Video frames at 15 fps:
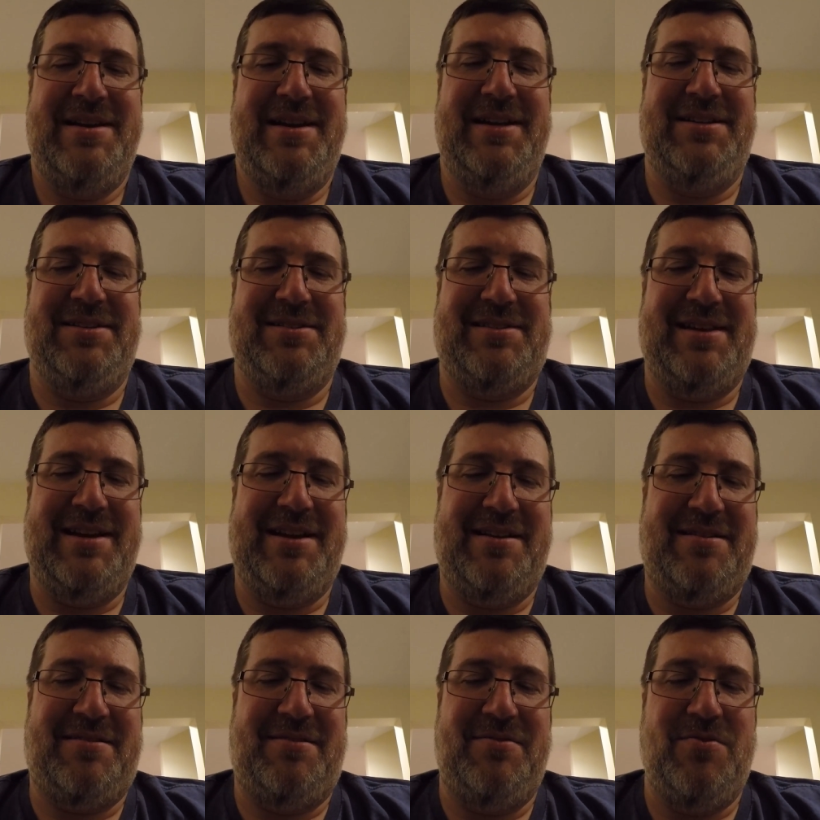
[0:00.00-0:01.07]
it's just
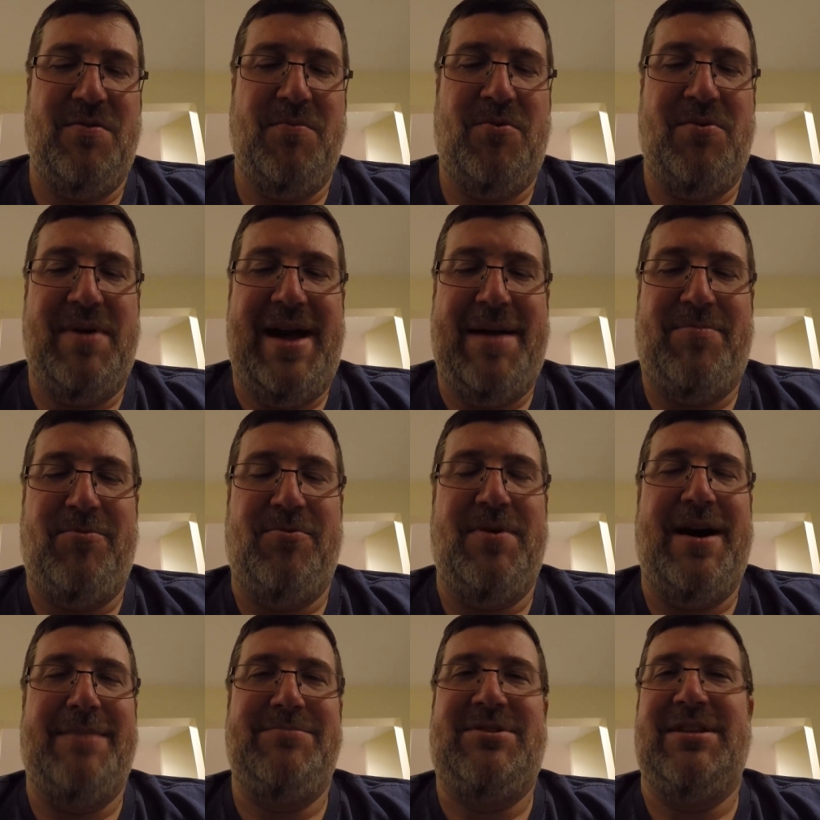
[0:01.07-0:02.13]
like normal Apple
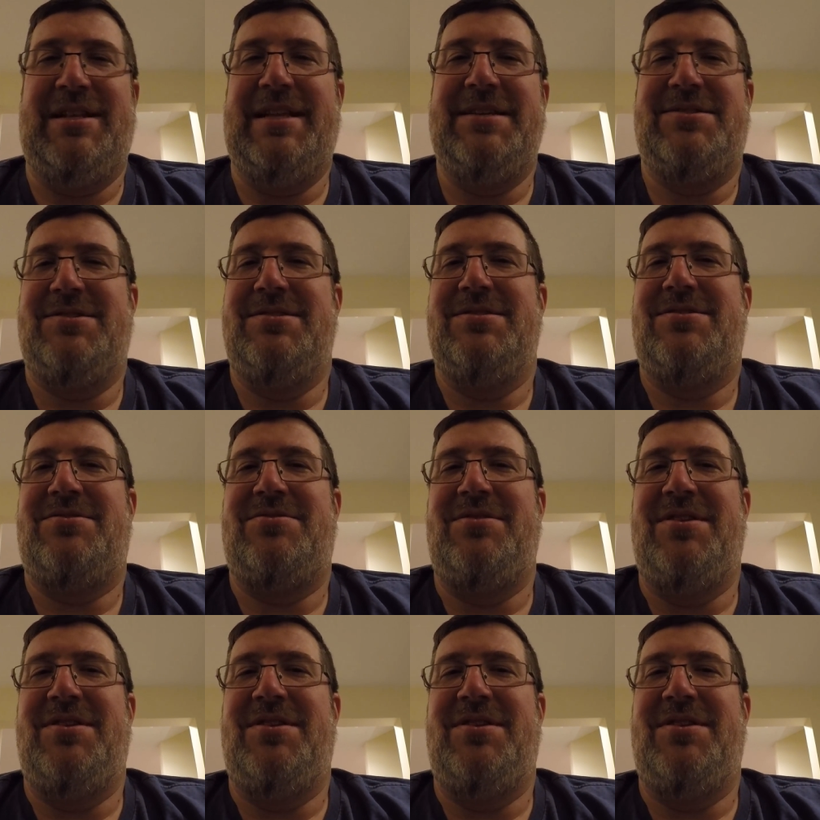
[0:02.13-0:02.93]
obsolescence.